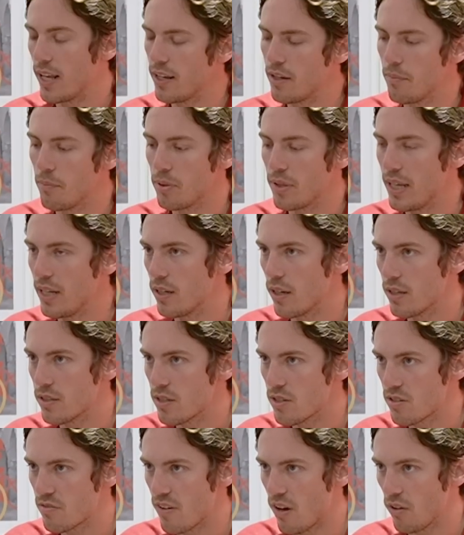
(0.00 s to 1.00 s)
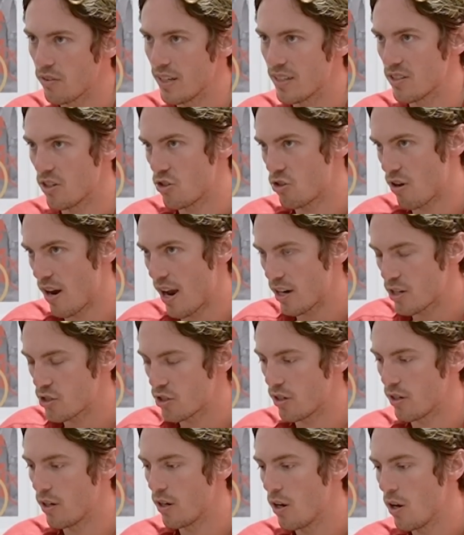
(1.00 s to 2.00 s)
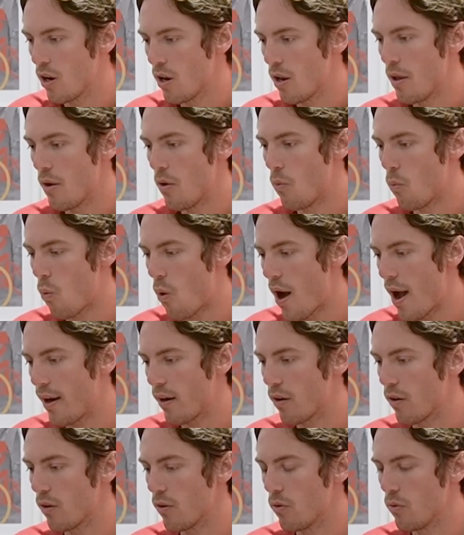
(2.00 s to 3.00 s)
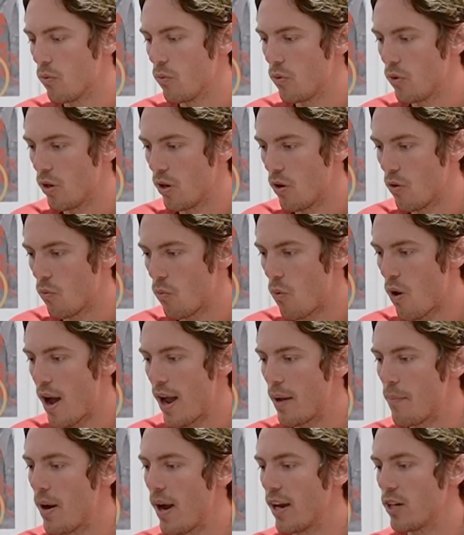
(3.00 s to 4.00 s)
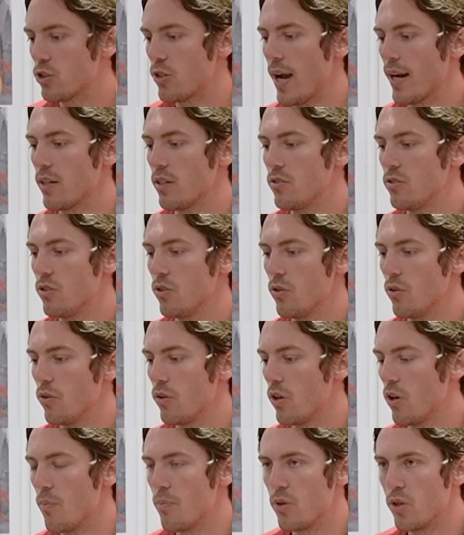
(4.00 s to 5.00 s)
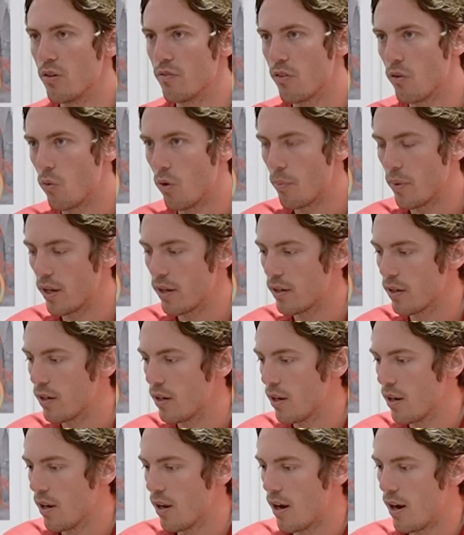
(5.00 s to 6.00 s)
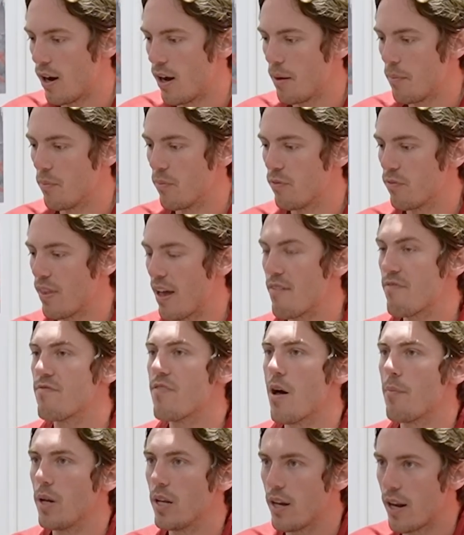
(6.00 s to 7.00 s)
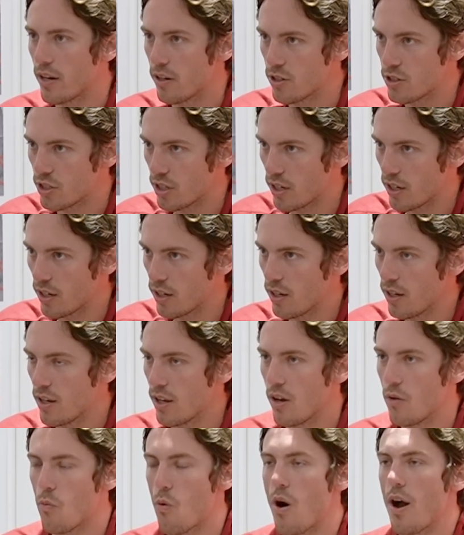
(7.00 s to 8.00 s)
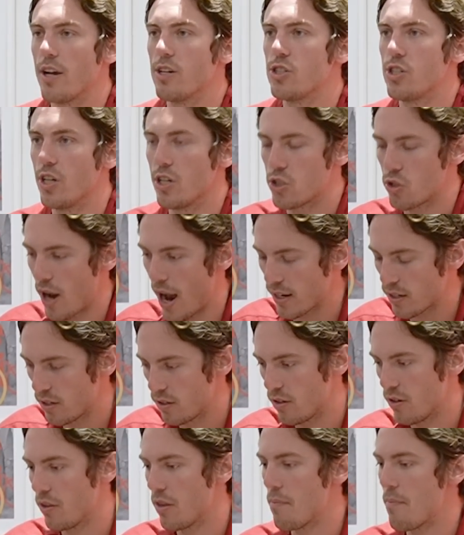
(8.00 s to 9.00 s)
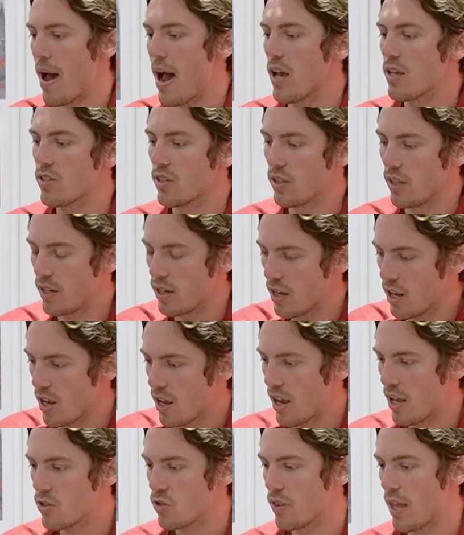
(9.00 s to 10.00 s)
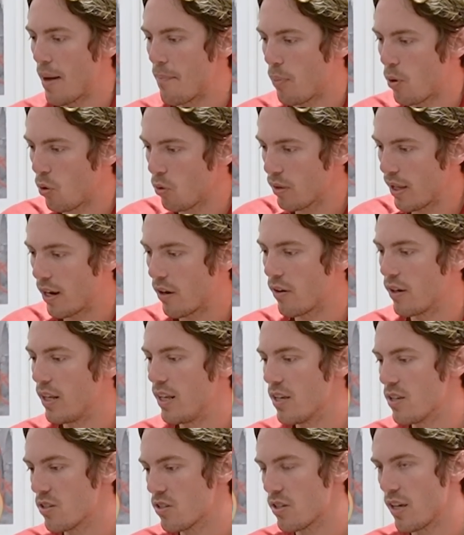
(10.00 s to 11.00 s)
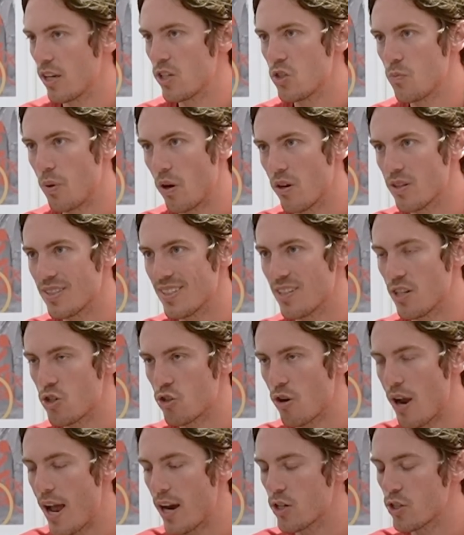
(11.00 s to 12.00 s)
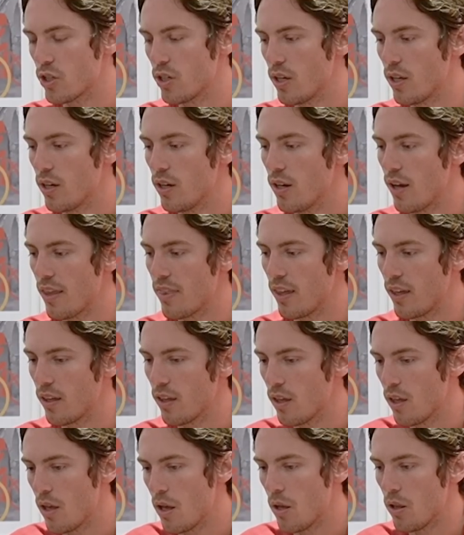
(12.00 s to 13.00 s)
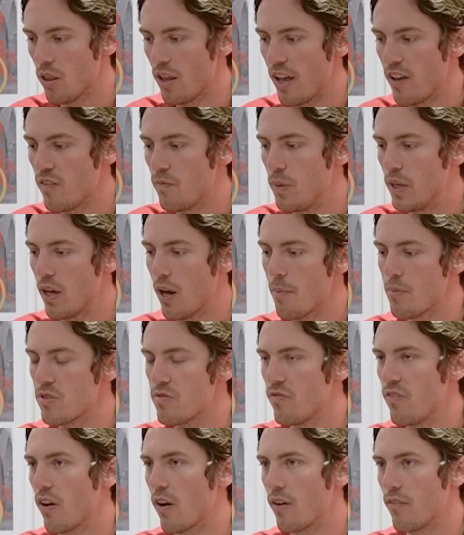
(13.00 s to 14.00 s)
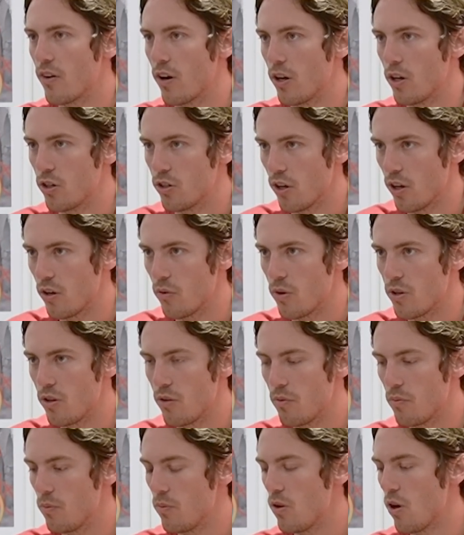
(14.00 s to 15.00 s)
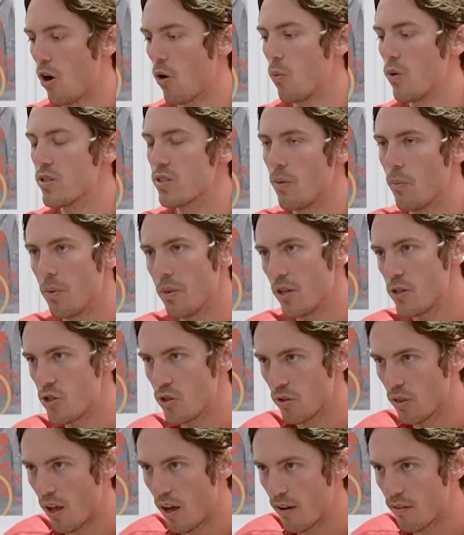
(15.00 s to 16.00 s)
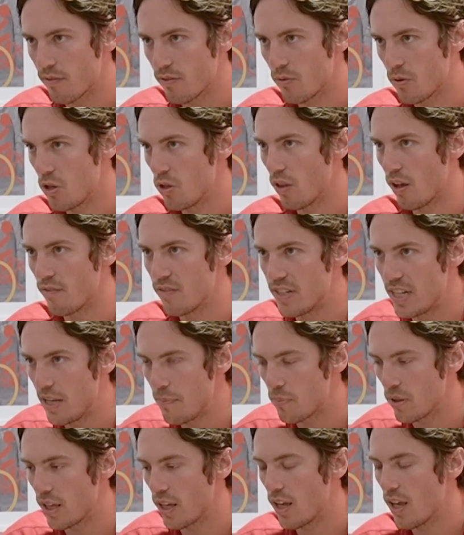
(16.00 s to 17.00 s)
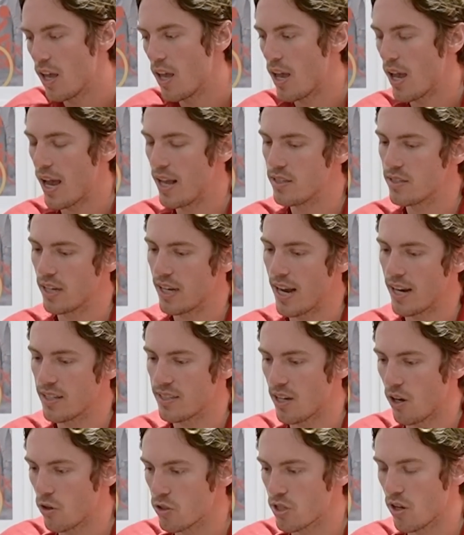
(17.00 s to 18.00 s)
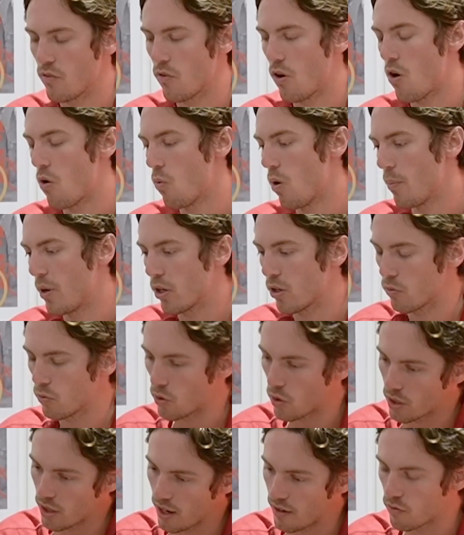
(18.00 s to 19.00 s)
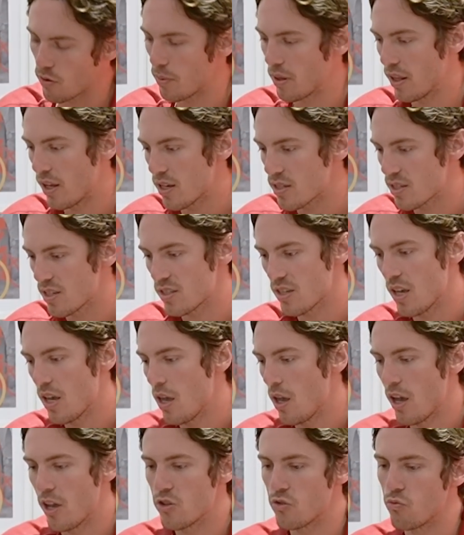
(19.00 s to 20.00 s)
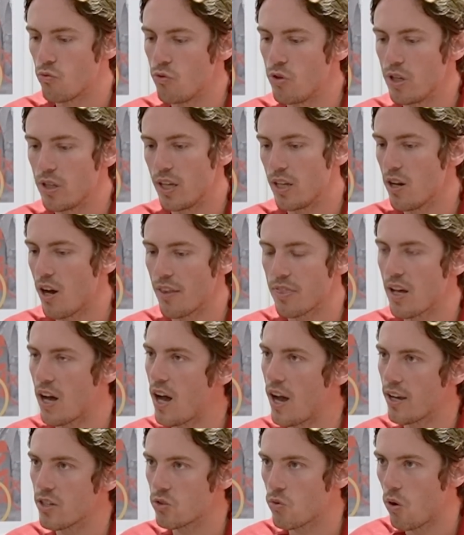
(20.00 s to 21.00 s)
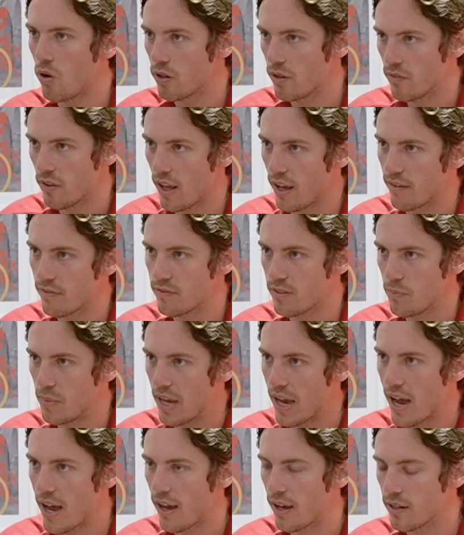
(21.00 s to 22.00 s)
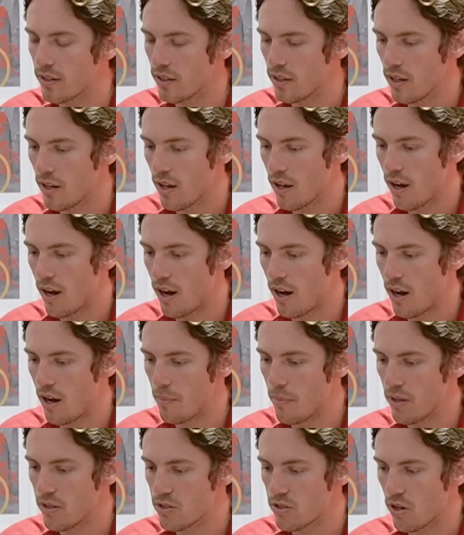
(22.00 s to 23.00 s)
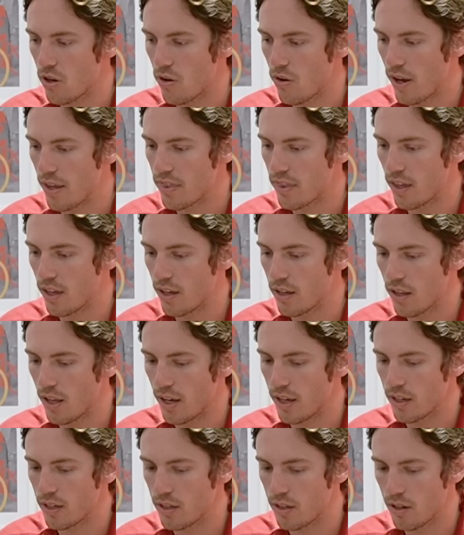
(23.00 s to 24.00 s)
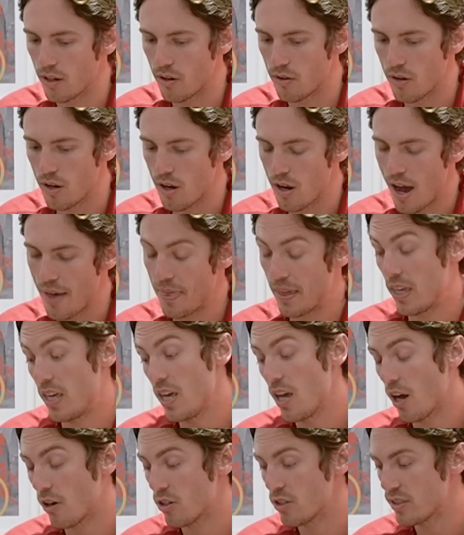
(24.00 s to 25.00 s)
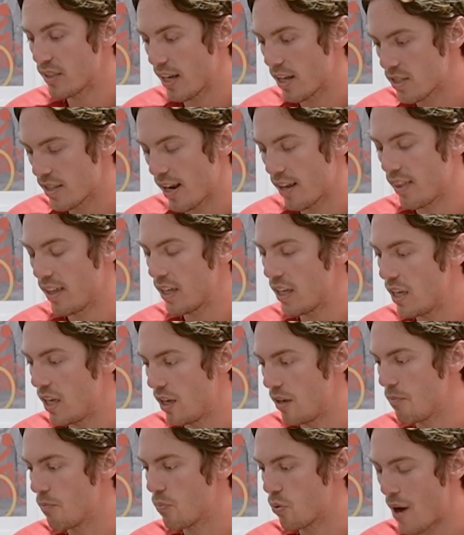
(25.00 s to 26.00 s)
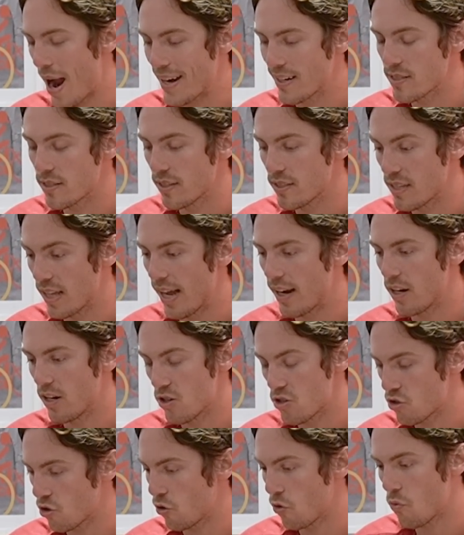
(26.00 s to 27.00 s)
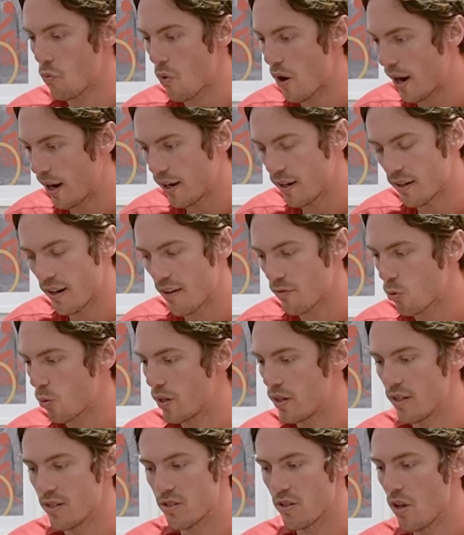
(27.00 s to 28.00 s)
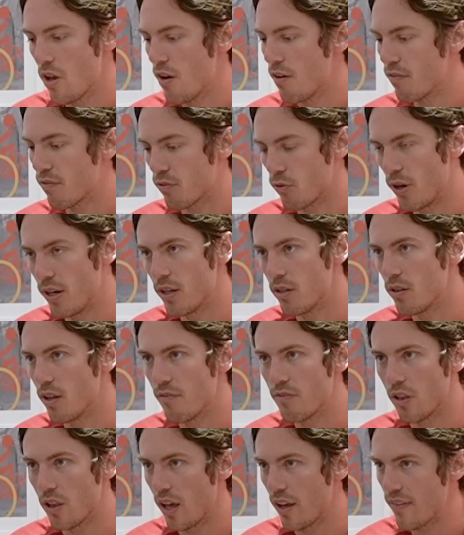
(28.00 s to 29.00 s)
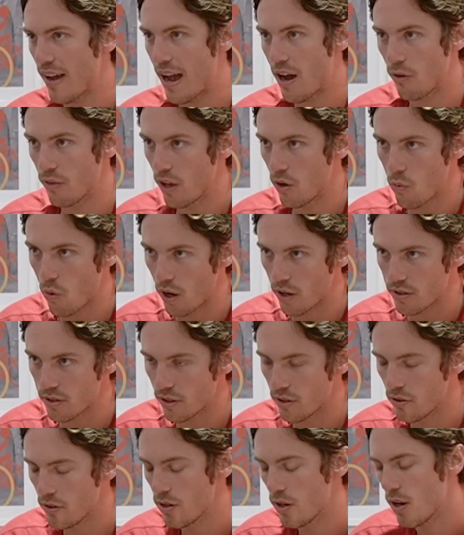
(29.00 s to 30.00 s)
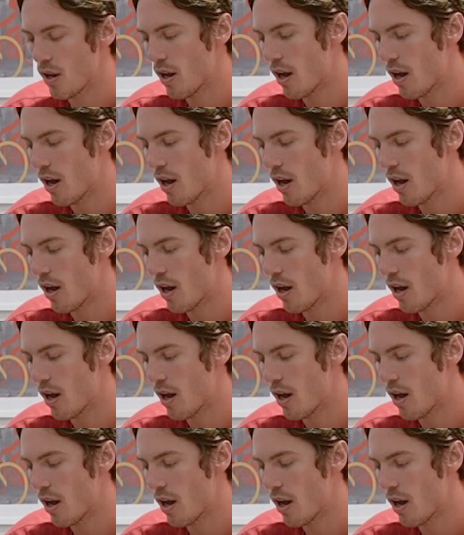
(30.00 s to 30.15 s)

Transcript: incompleteness is felt as attraction why are you know why am i attracted to you know a beautiful woman um that feminine energy and why is she attracted you know the masculine and so that polarity is experienced as attraction and i think life becomes very very good when you are with someone that you love when you love deeply and to kind of tell yourself oh women are going to ruin your life women this it's it's really not the highest quality of life to be had um, and so I think like, you know, I think he understands that. I think he practices that in a certain way and everyone is free to live the life how they want to.